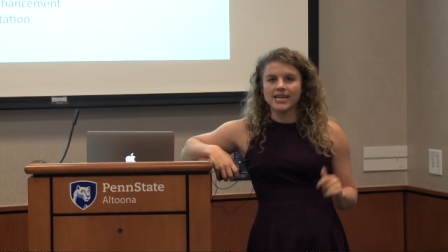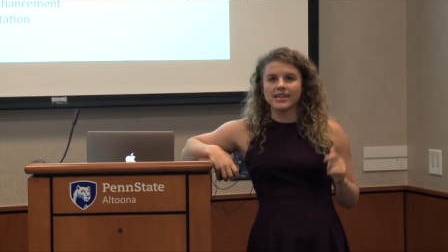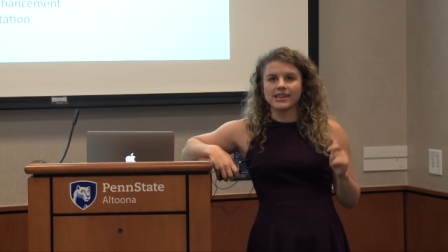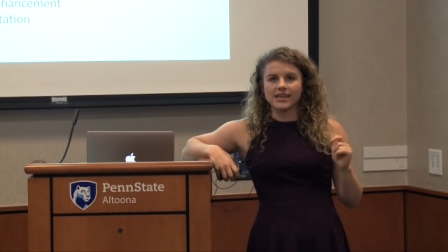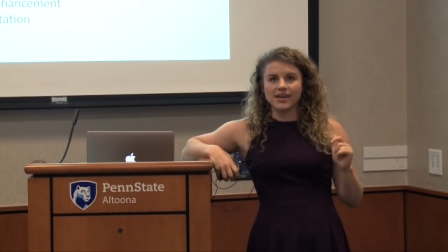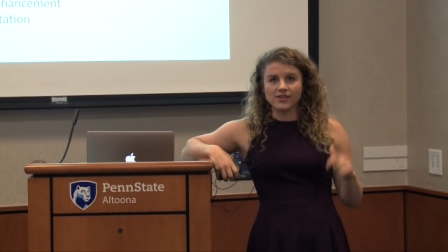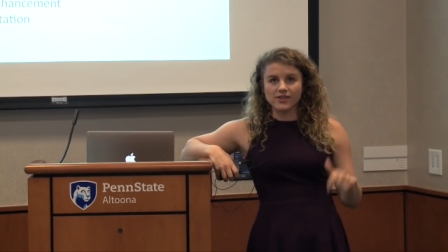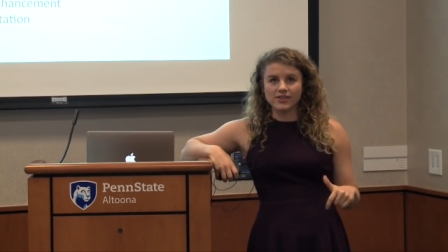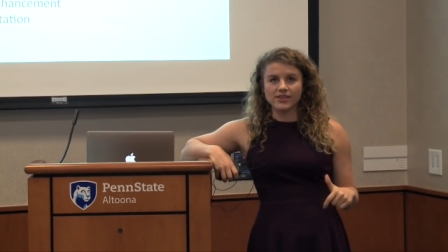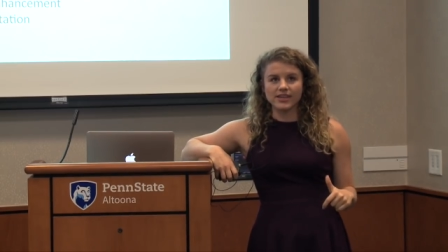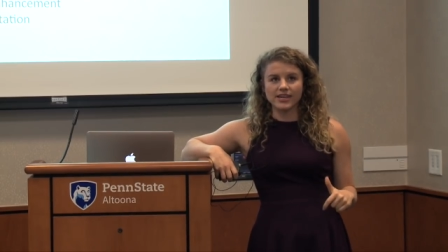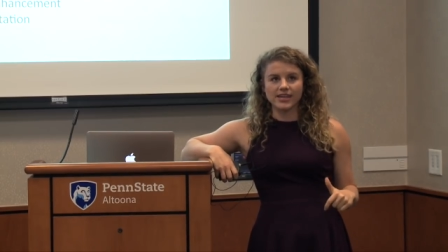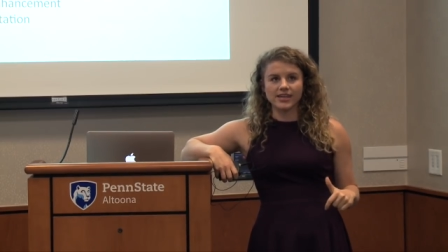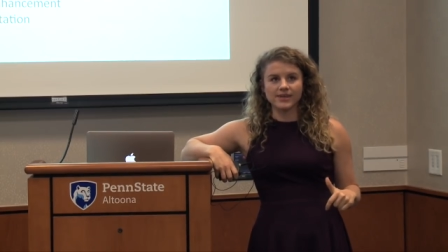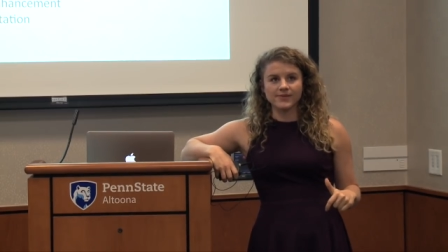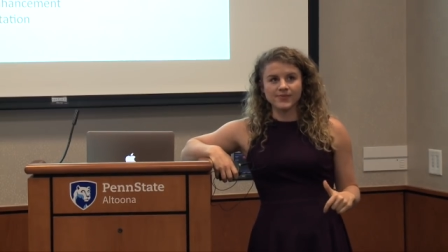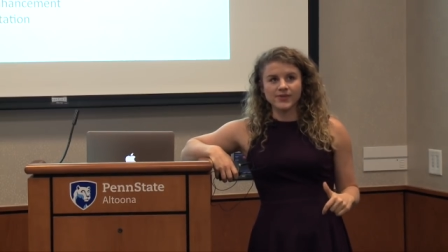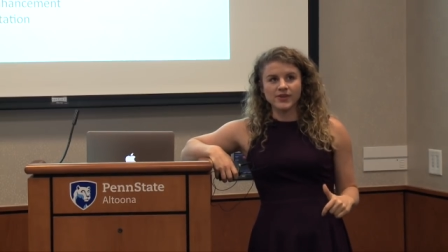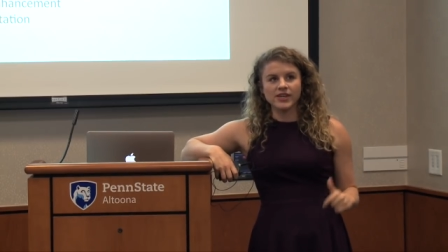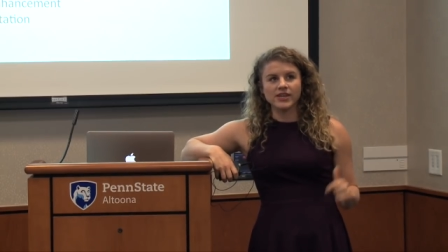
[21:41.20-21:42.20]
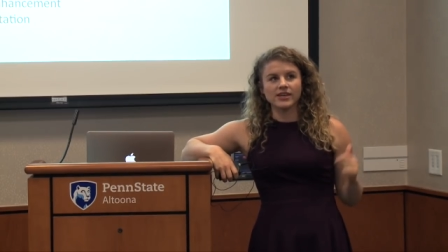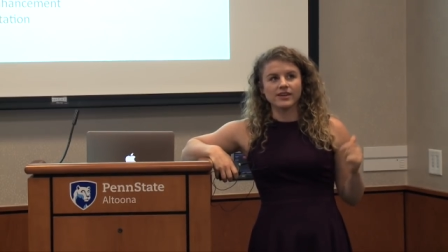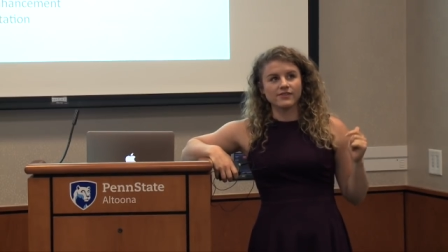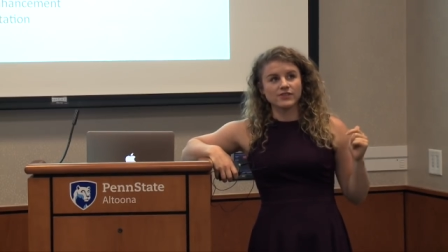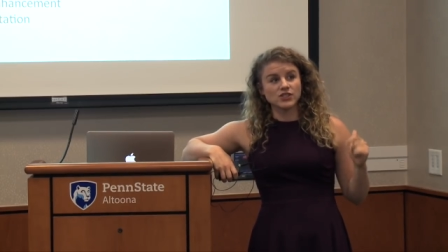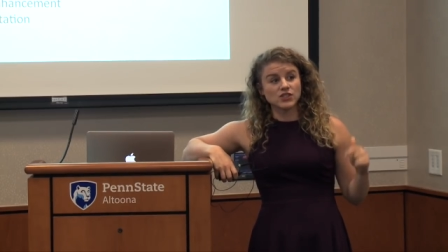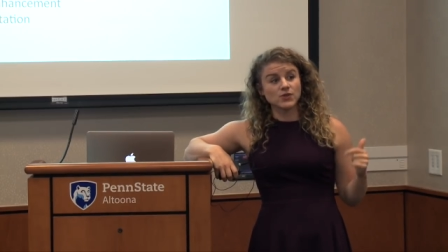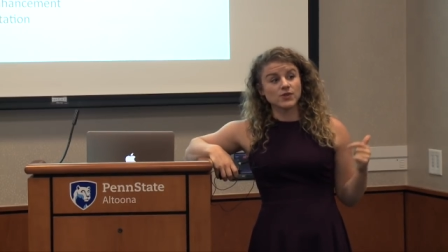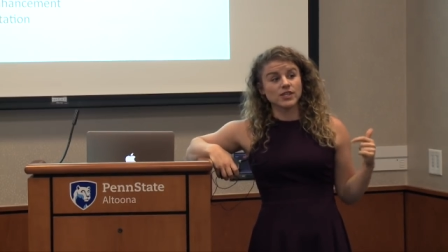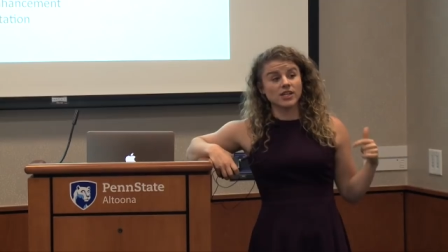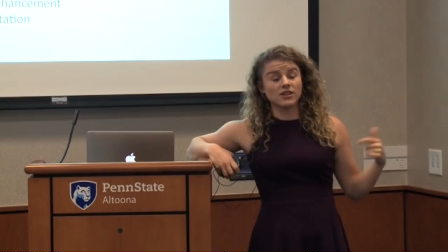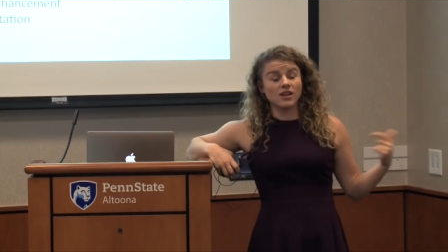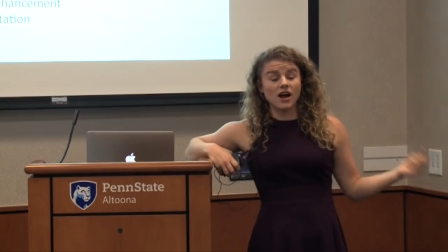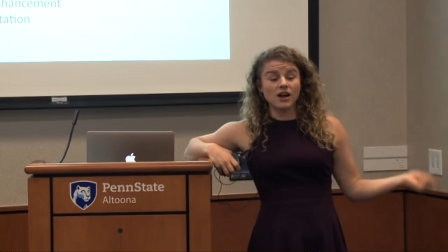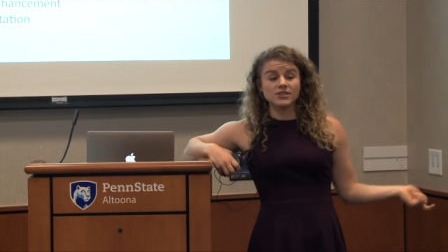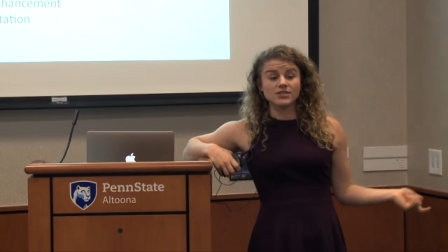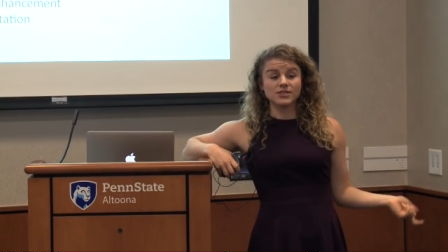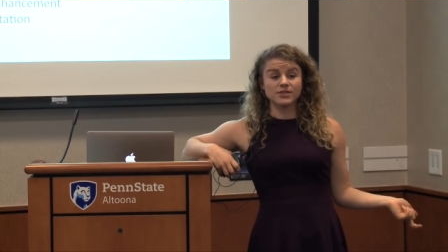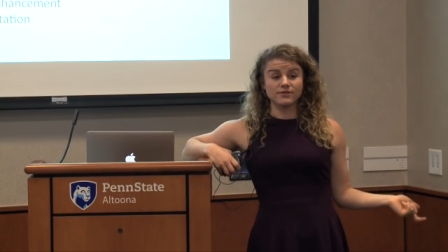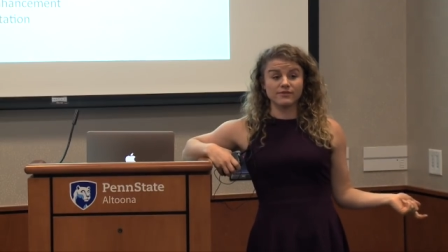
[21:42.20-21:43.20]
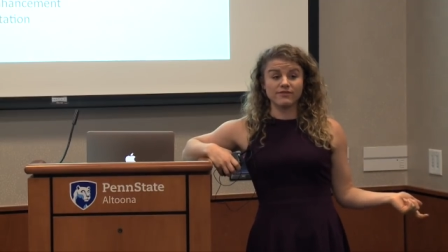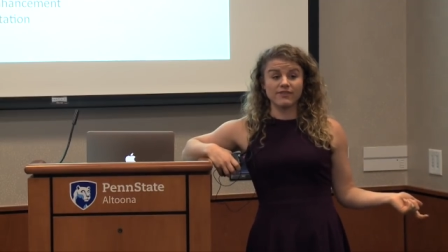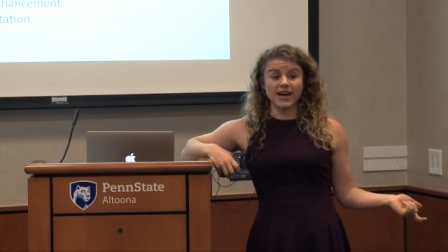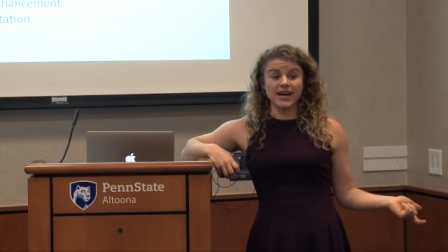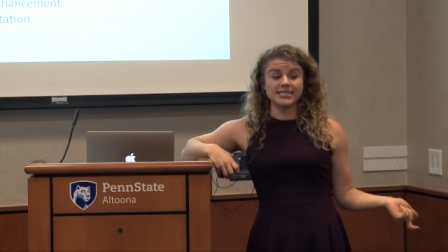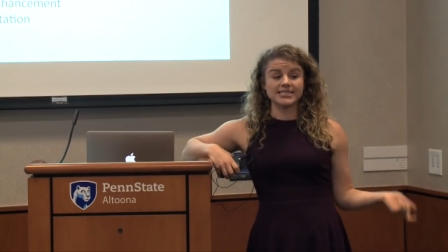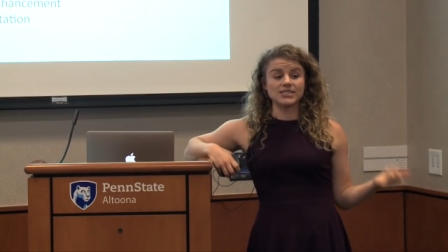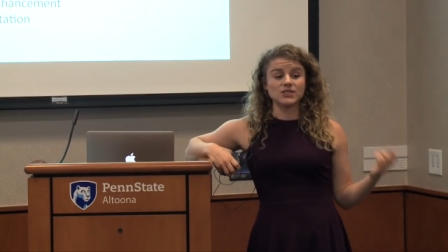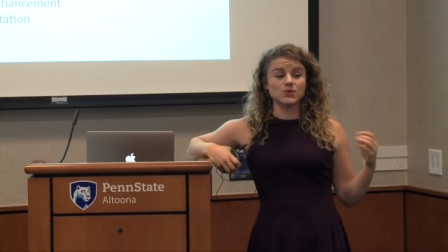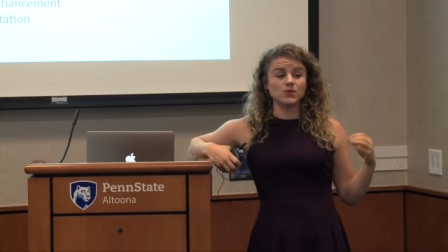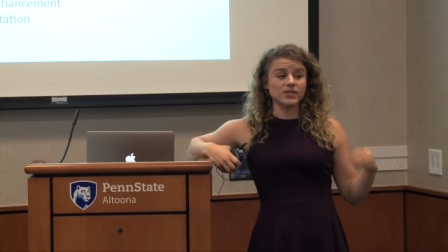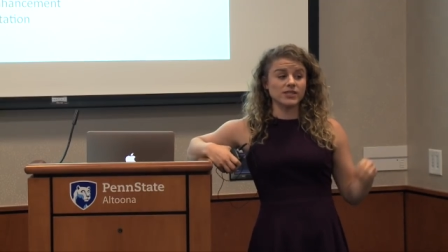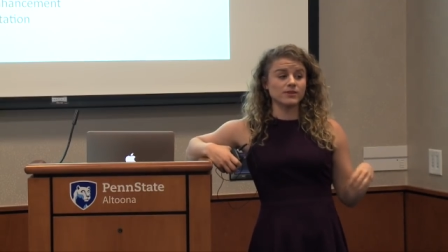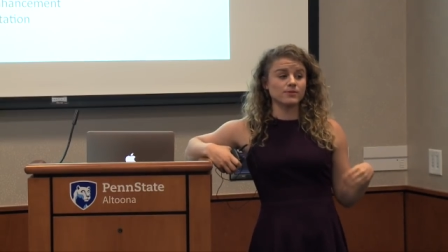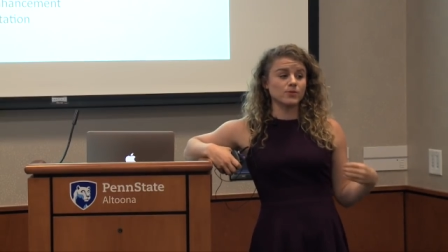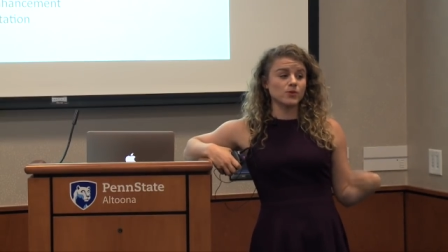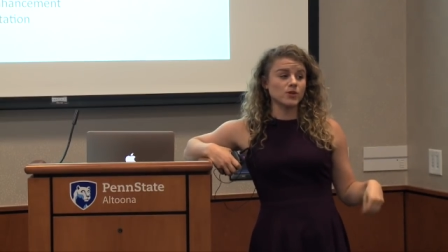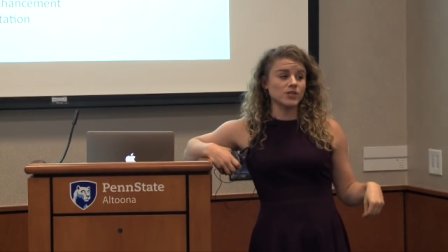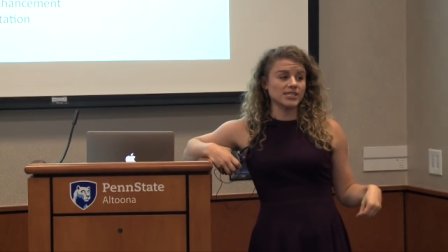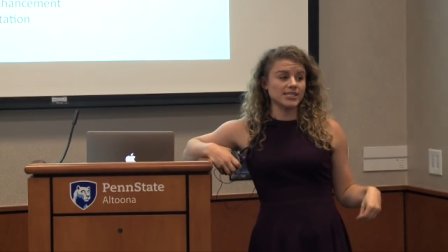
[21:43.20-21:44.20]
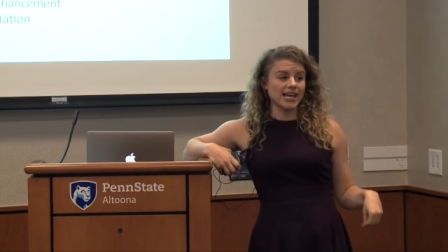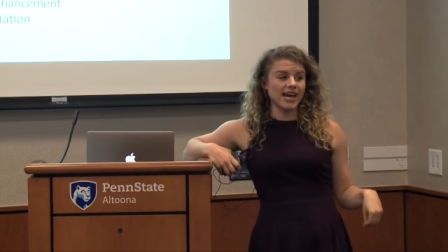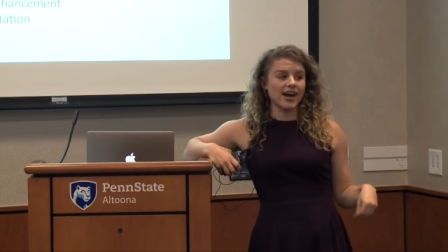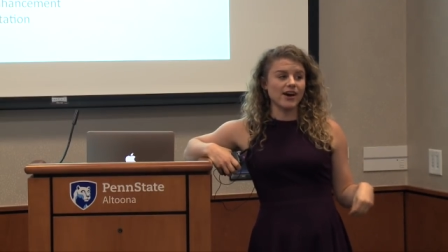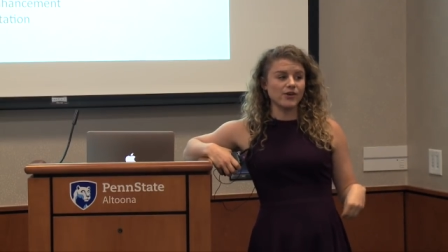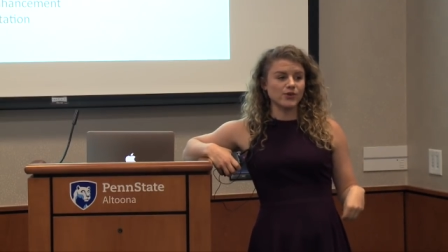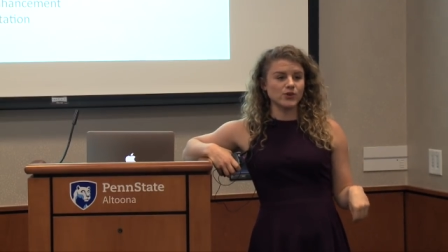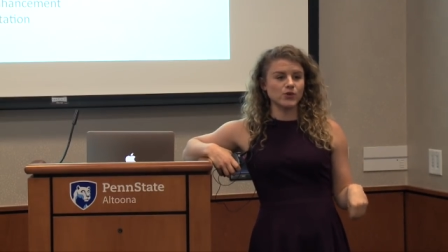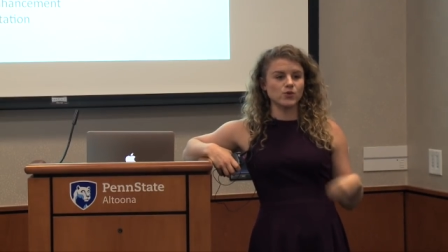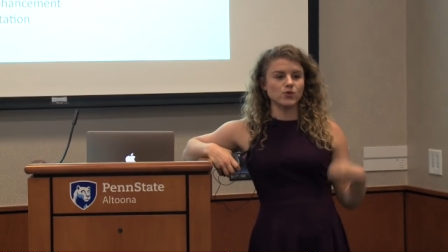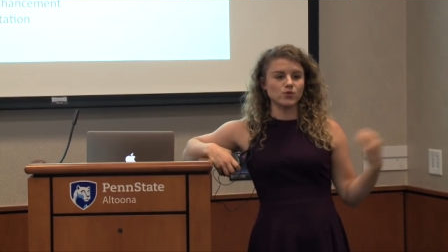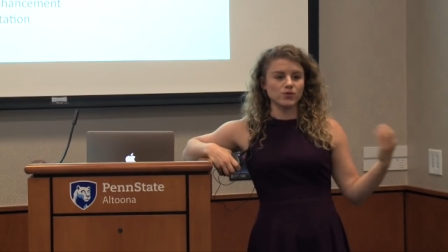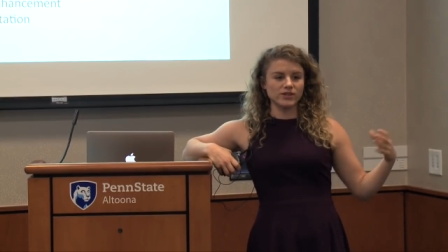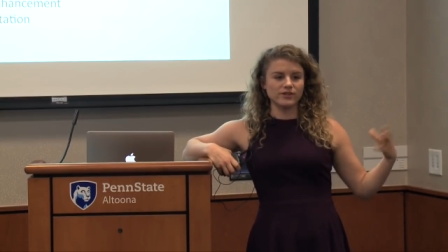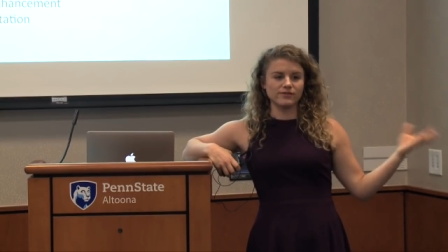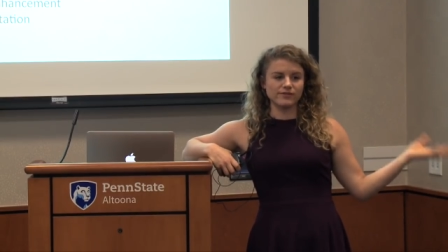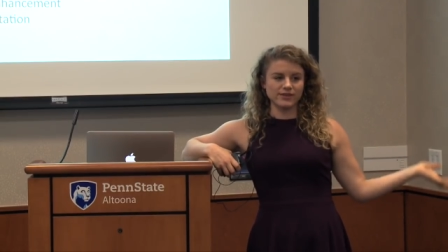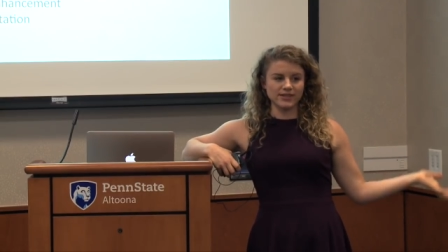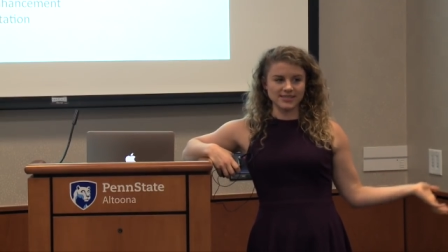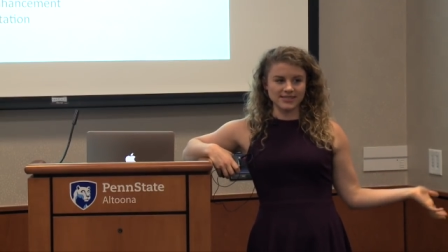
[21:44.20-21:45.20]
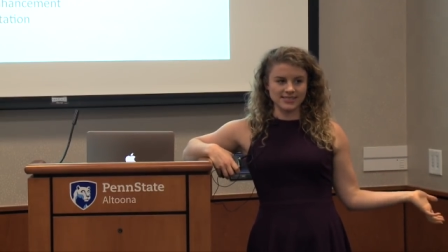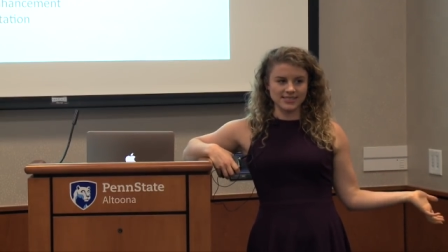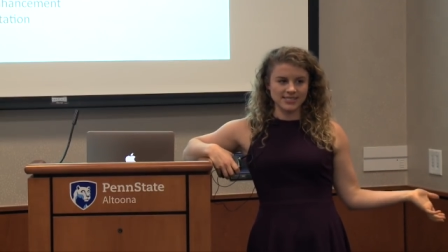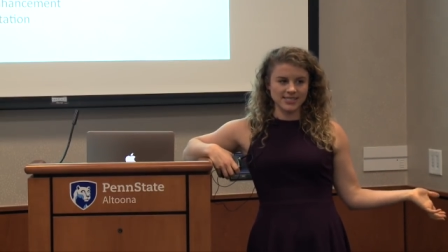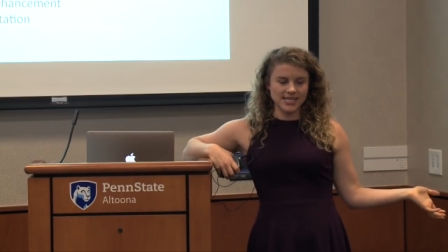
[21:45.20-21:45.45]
The other thing, if you're doing a long-term fast, it's really important how you refeed.